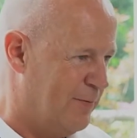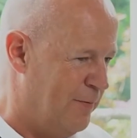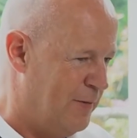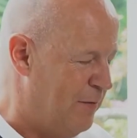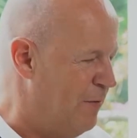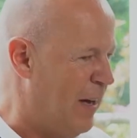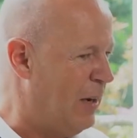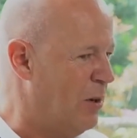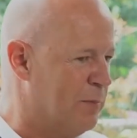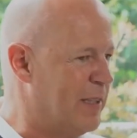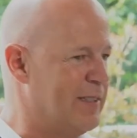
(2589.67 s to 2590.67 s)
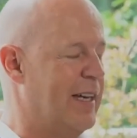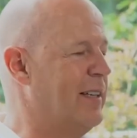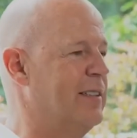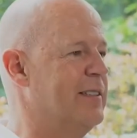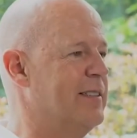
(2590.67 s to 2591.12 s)
develop
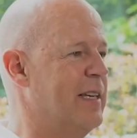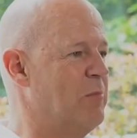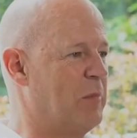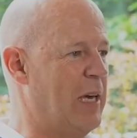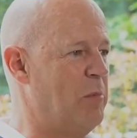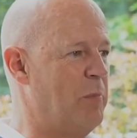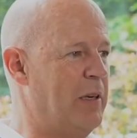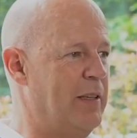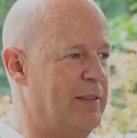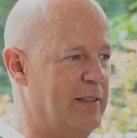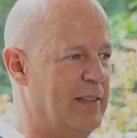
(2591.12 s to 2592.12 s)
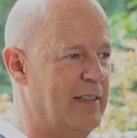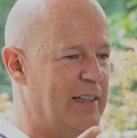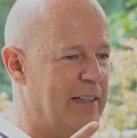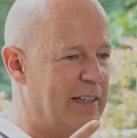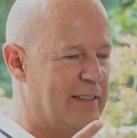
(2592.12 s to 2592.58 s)
exactly the same capability.
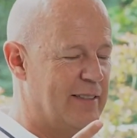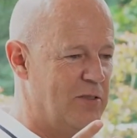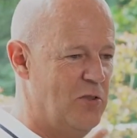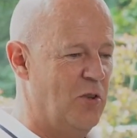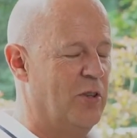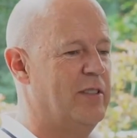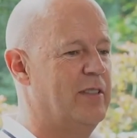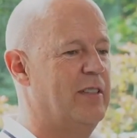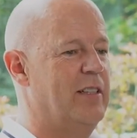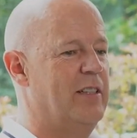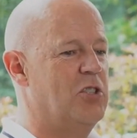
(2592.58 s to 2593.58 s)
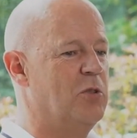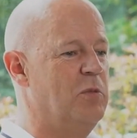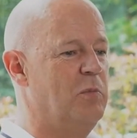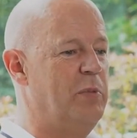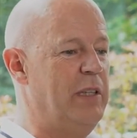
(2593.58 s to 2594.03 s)
It
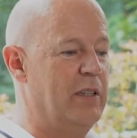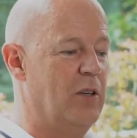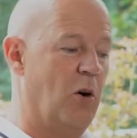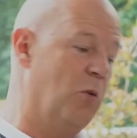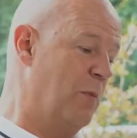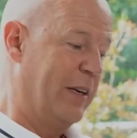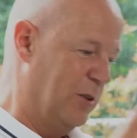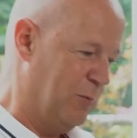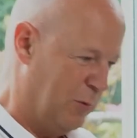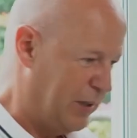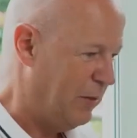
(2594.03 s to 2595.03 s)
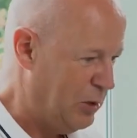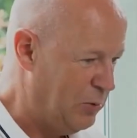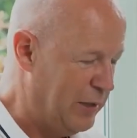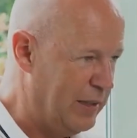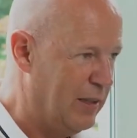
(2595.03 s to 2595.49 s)
shouldn't be an, oh my God, what are we
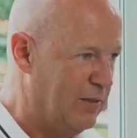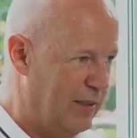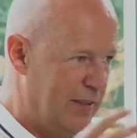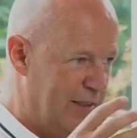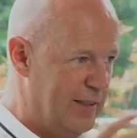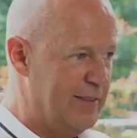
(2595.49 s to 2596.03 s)
doing now? It's